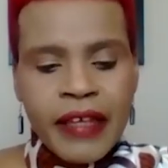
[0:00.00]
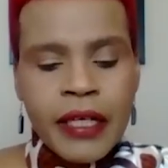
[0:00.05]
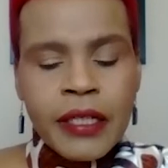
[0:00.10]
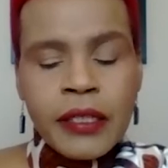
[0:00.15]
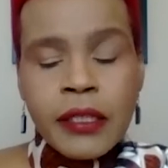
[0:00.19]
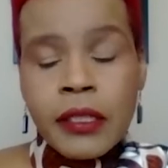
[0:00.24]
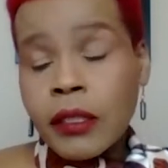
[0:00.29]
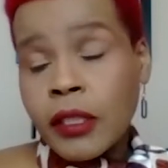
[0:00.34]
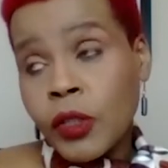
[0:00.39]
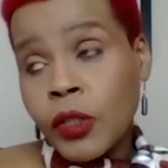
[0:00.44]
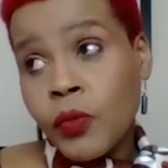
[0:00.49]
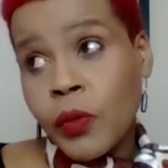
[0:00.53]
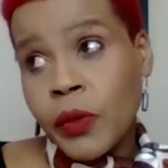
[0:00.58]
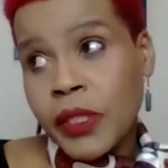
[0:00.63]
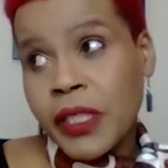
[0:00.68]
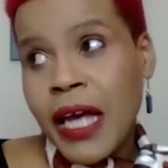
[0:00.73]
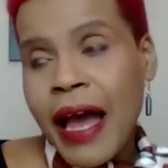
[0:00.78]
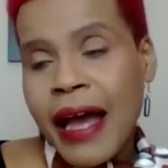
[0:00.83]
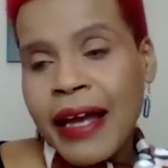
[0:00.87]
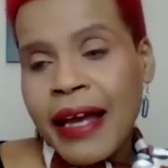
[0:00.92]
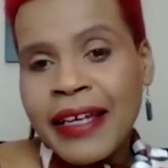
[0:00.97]
And
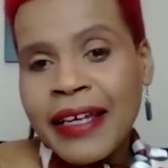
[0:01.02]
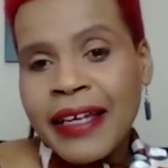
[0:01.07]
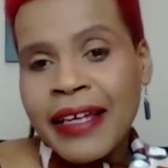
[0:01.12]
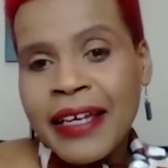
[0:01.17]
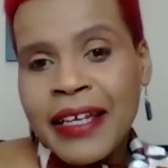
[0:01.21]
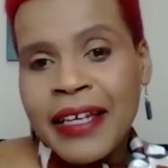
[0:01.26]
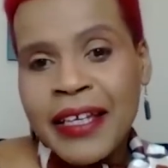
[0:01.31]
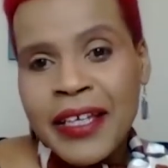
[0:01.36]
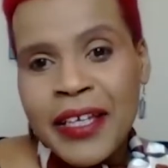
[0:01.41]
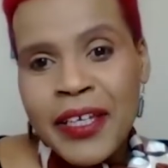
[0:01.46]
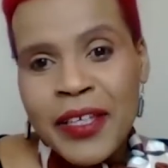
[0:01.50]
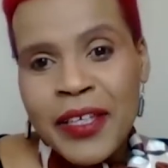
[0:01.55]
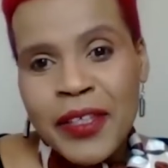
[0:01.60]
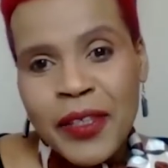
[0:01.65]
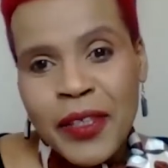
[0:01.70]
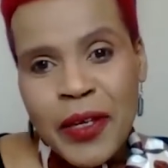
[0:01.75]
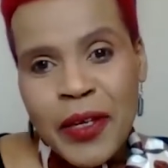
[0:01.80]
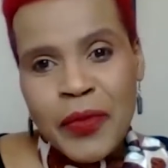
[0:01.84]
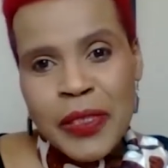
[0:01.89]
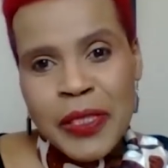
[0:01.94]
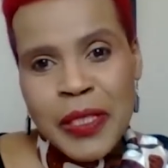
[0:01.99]
it was hanging
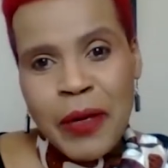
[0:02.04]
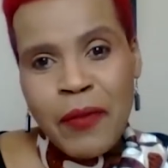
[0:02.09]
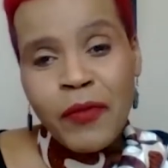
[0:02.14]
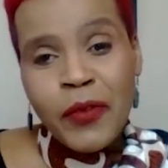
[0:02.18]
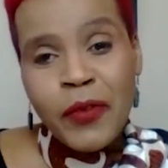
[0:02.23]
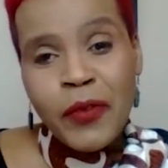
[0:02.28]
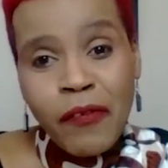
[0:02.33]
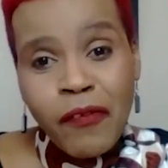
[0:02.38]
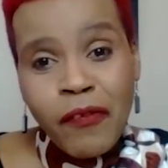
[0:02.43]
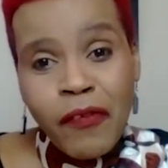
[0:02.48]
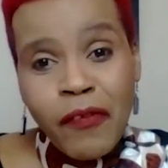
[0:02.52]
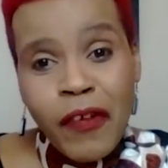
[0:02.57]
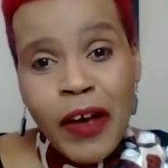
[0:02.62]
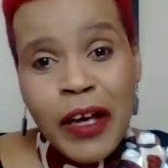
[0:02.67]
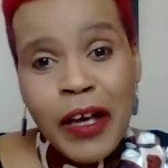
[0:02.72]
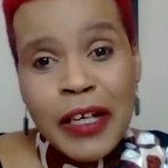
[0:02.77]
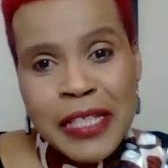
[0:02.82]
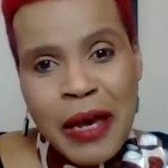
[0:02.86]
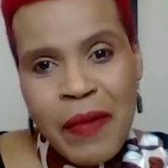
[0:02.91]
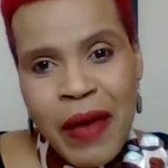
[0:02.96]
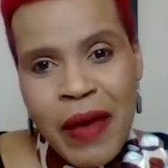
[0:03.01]
in the museum for
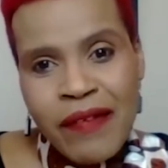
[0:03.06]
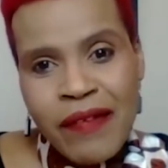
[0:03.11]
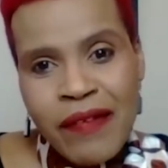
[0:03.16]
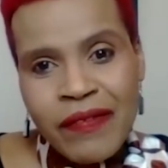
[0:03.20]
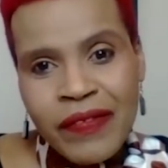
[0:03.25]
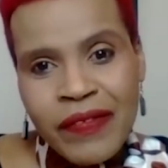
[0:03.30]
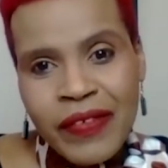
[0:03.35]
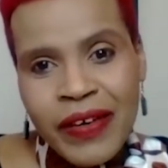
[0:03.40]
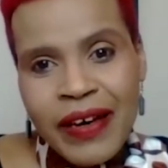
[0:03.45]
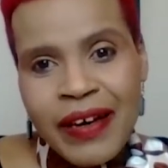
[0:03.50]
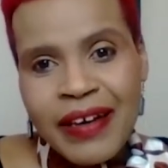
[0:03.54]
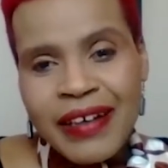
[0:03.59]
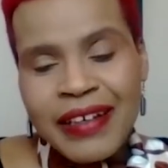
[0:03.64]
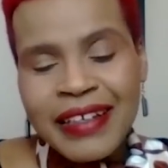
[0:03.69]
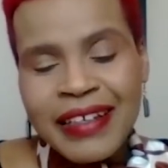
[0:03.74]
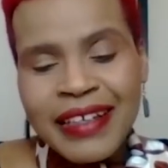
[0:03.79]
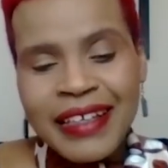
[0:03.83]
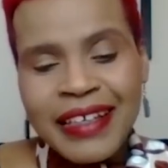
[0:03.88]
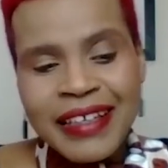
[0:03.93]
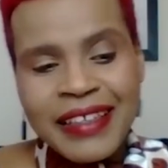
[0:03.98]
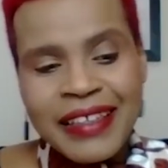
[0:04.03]
the first time ever
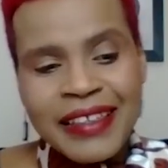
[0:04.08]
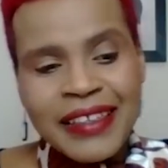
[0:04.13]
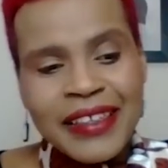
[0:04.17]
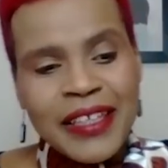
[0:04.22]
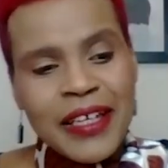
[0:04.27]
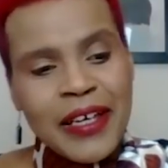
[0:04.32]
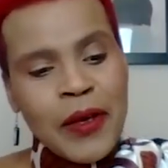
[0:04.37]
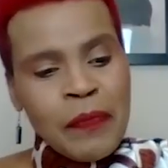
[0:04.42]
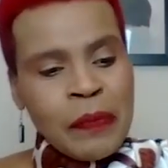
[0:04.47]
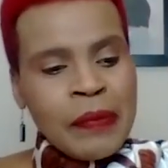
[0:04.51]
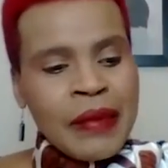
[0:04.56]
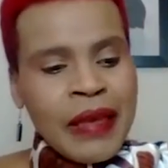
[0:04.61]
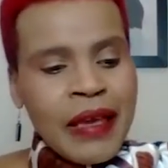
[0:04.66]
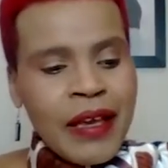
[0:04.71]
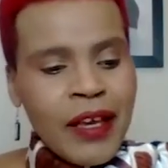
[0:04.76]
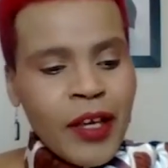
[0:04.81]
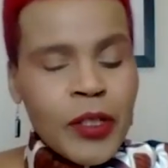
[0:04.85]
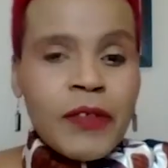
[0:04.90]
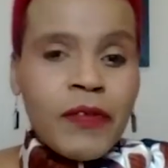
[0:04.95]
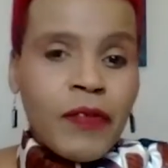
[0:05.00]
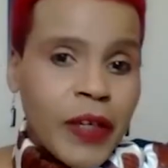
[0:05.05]
in the
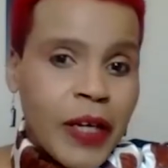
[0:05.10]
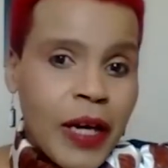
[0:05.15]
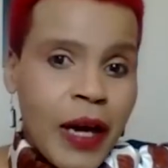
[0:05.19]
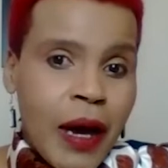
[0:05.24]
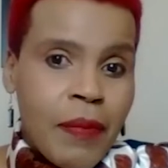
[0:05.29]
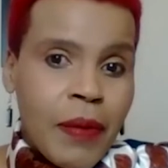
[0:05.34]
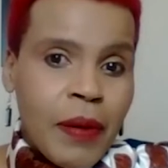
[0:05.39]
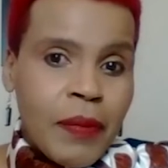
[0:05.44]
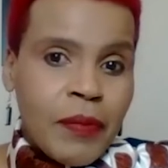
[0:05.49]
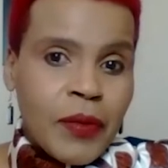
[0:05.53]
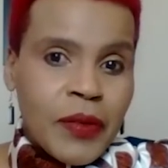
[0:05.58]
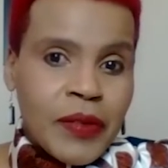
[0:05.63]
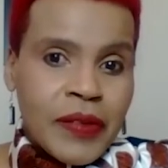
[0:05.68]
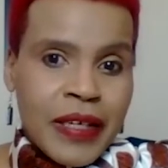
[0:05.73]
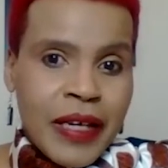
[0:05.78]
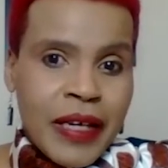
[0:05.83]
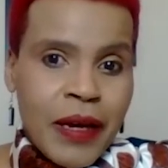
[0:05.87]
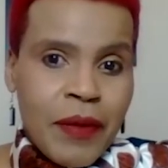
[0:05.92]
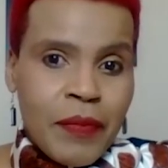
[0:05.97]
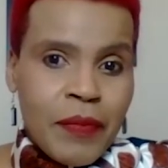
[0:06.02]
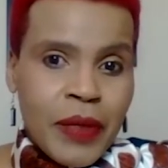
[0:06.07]

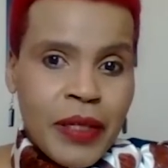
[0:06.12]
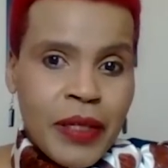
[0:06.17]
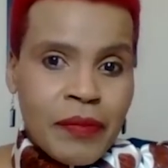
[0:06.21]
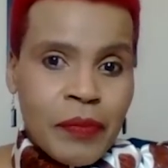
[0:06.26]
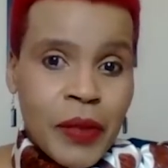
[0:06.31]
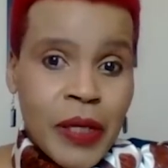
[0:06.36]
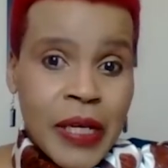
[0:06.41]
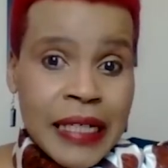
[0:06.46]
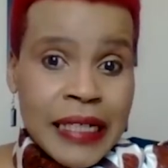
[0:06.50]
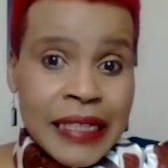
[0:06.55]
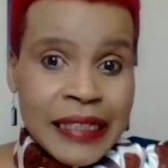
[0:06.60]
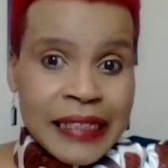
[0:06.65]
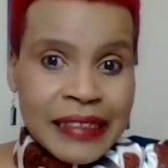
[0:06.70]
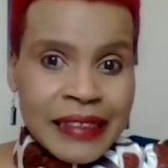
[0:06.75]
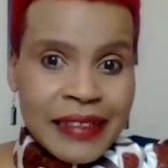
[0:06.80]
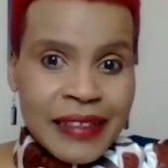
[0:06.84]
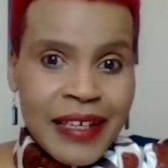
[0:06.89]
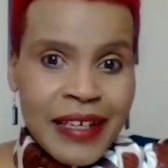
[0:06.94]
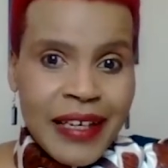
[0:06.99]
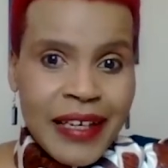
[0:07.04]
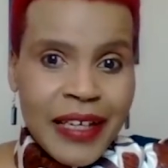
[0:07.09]
Kunstvergabe Museum in
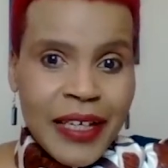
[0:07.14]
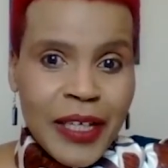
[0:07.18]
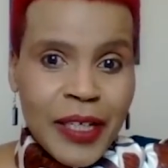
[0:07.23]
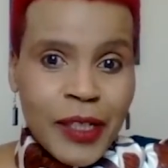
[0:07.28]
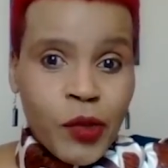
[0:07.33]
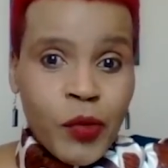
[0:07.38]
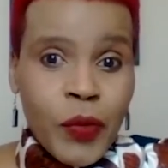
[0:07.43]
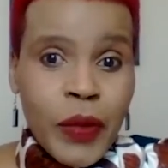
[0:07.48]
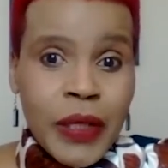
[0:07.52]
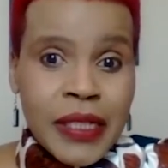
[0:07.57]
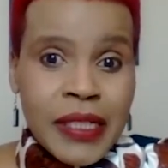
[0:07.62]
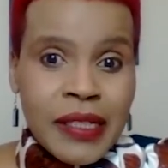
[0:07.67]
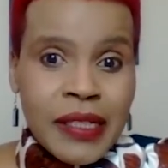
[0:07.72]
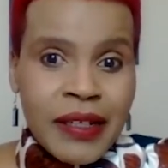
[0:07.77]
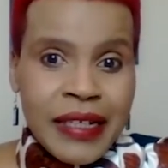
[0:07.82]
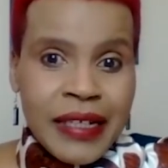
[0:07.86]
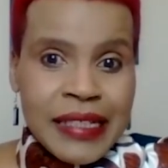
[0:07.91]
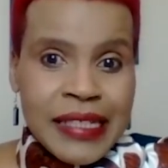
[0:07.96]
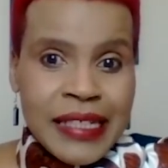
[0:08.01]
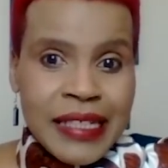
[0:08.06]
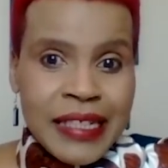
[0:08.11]
Berlin in
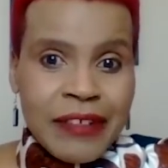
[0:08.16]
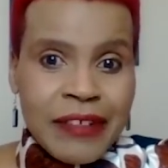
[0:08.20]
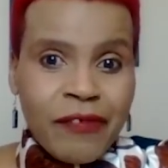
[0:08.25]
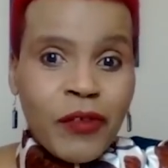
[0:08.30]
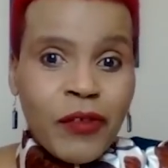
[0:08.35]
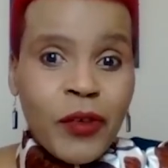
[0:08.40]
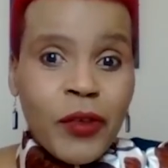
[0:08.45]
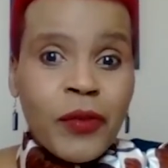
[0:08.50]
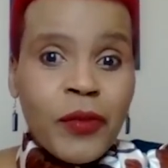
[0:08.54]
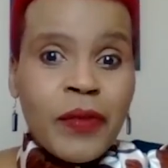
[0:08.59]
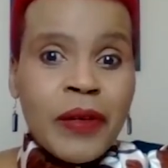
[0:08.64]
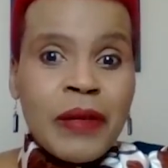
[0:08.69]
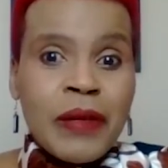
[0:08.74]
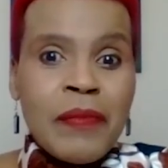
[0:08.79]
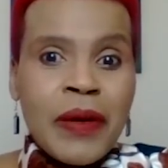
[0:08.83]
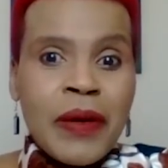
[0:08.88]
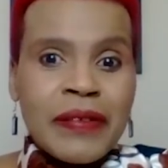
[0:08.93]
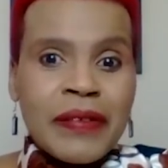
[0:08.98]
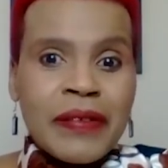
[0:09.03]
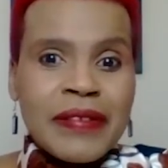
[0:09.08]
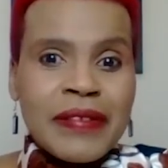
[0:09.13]
2019
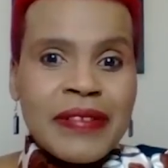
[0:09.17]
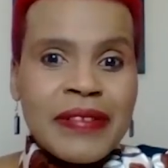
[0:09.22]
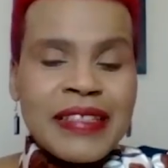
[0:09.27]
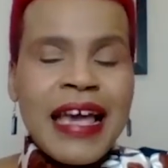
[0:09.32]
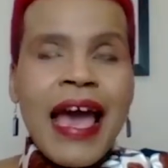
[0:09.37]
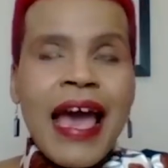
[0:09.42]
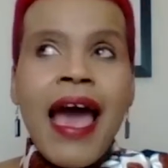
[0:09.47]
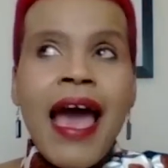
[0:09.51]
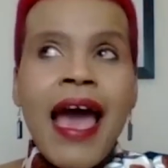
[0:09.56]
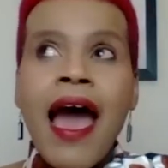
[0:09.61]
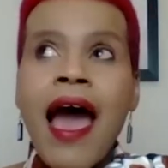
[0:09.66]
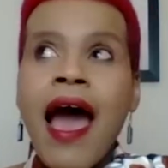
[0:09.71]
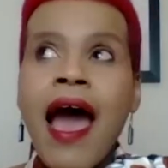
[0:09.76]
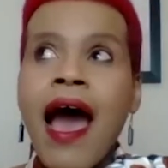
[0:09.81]
for 3 months.